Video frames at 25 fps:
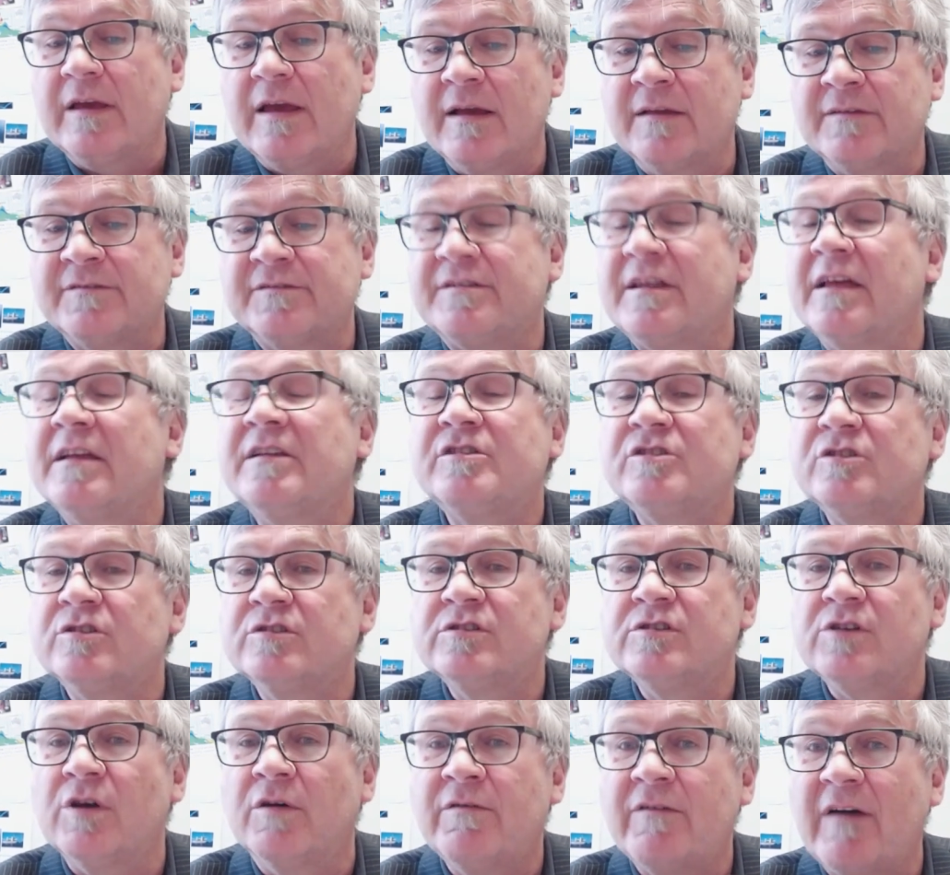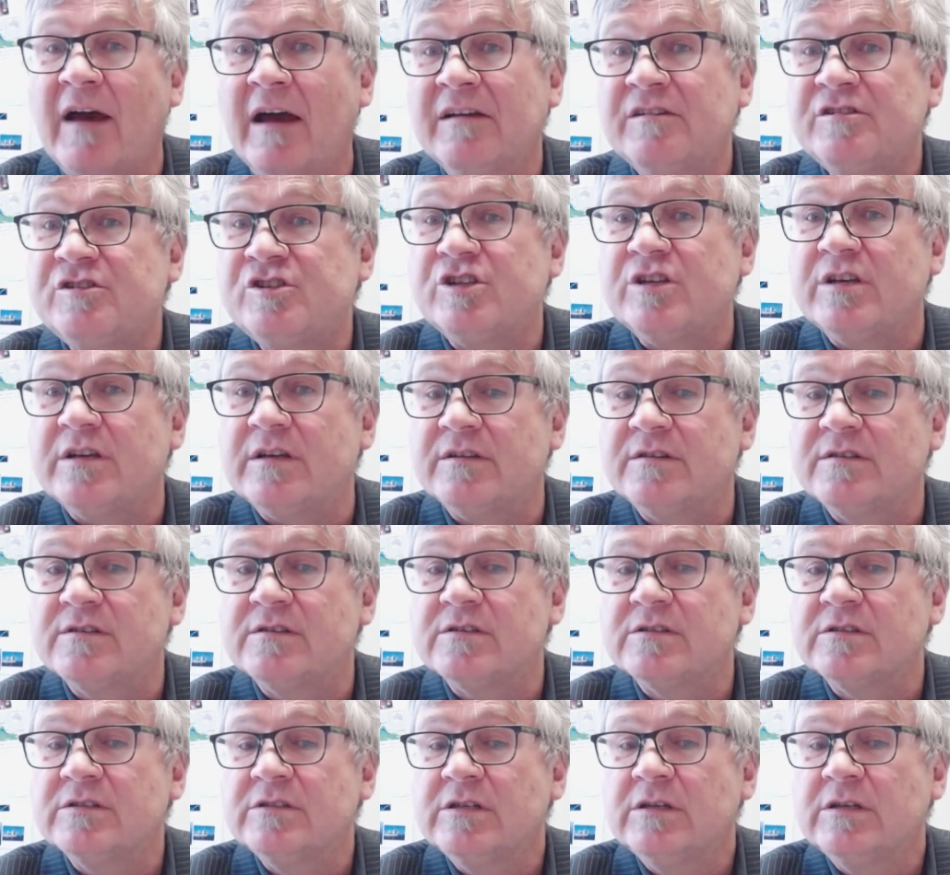extensions of ice sheets.